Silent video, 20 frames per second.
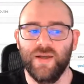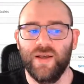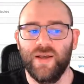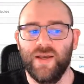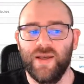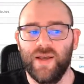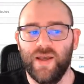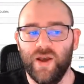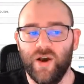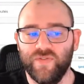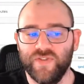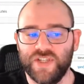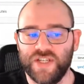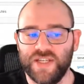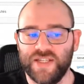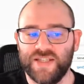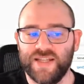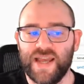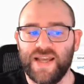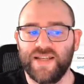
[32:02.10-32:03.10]
It obviously
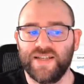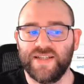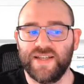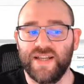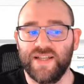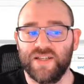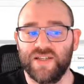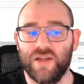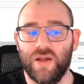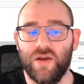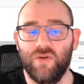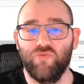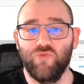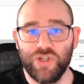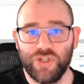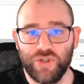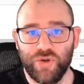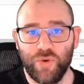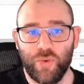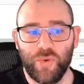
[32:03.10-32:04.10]
takes its
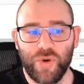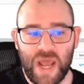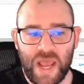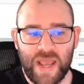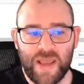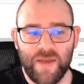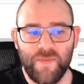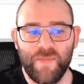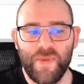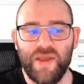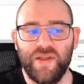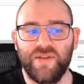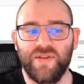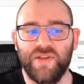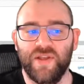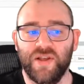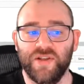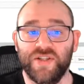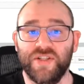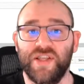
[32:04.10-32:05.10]
original name. It
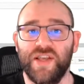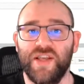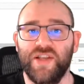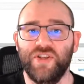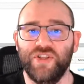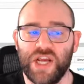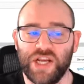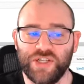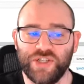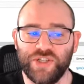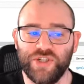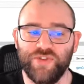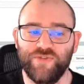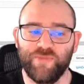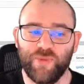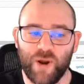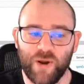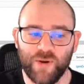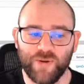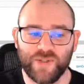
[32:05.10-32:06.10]
does the injection of
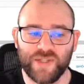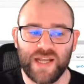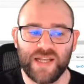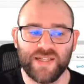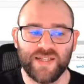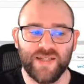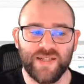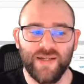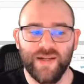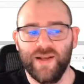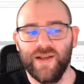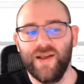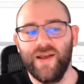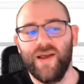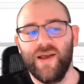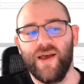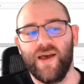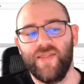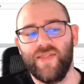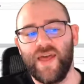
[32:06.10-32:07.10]
process.
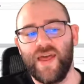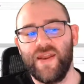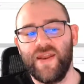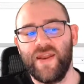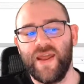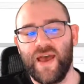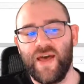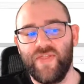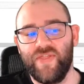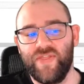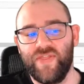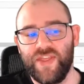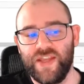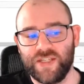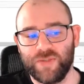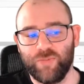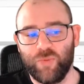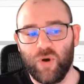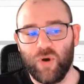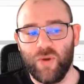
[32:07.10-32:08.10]
And then at this
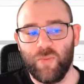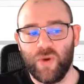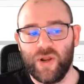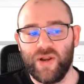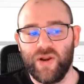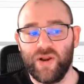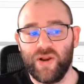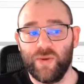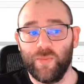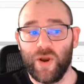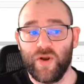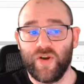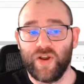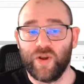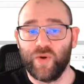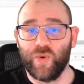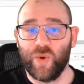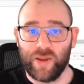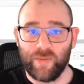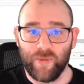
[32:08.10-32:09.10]
point where it
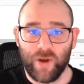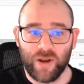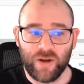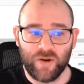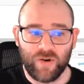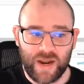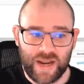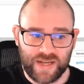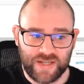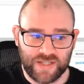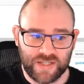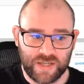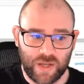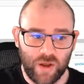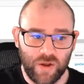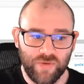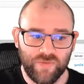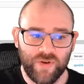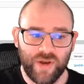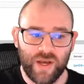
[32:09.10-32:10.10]
quick migrates
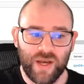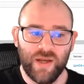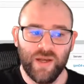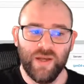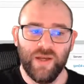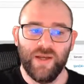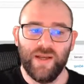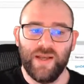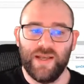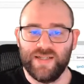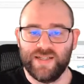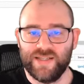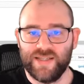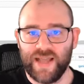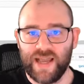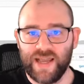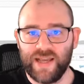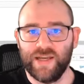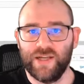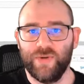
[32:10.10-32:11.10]
over, it's
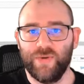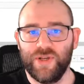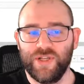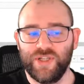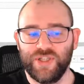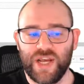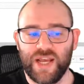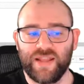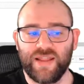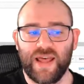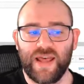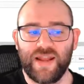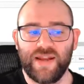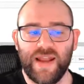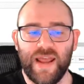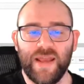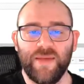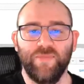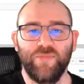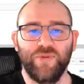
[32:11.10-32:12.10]
then going to inject that
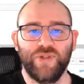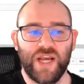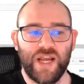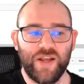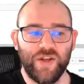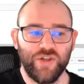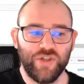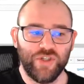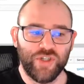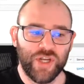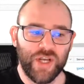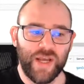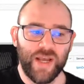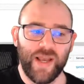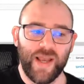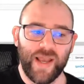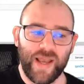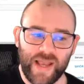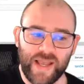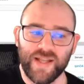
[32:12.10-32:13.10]
name change
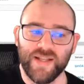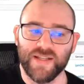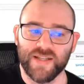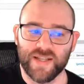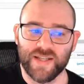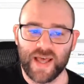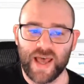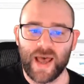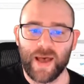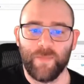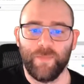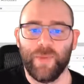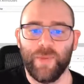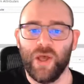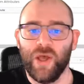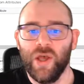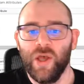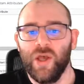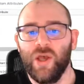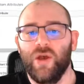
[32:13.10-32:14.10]
into that. But
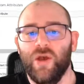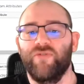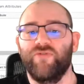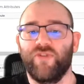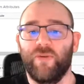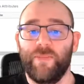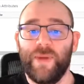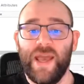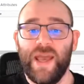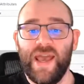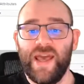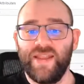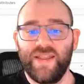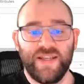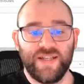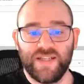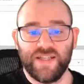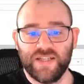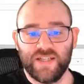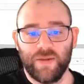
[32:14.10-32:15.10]
from here,
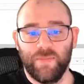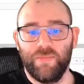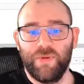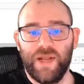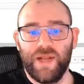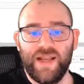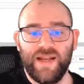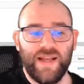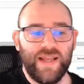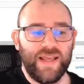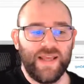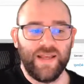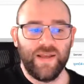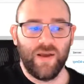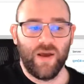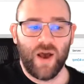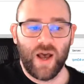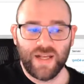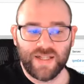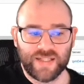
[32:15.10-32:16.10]
this is completely
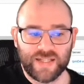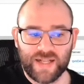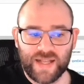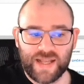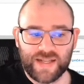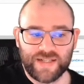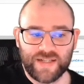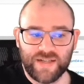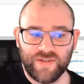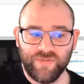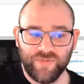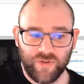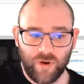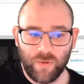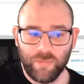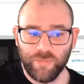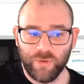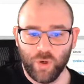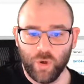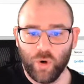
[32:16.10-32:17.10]
isolated
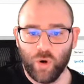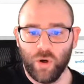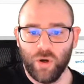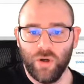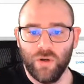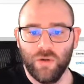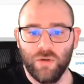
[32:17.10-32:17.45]
from your